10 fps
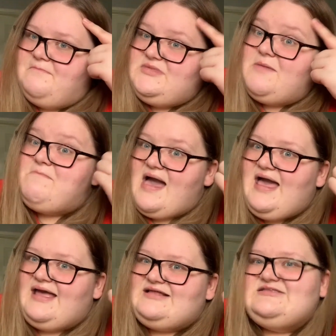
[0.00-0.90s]
your
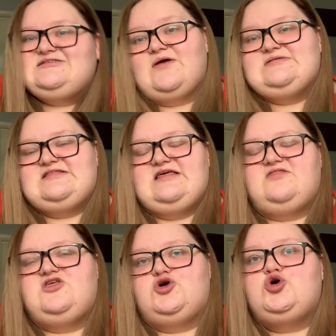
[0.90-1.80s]
mind's going to think
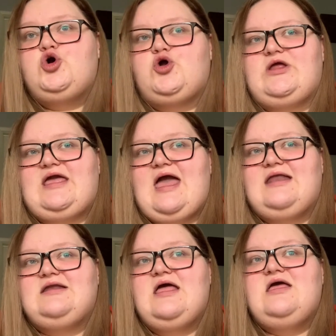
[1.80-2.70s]
that you're hungry again.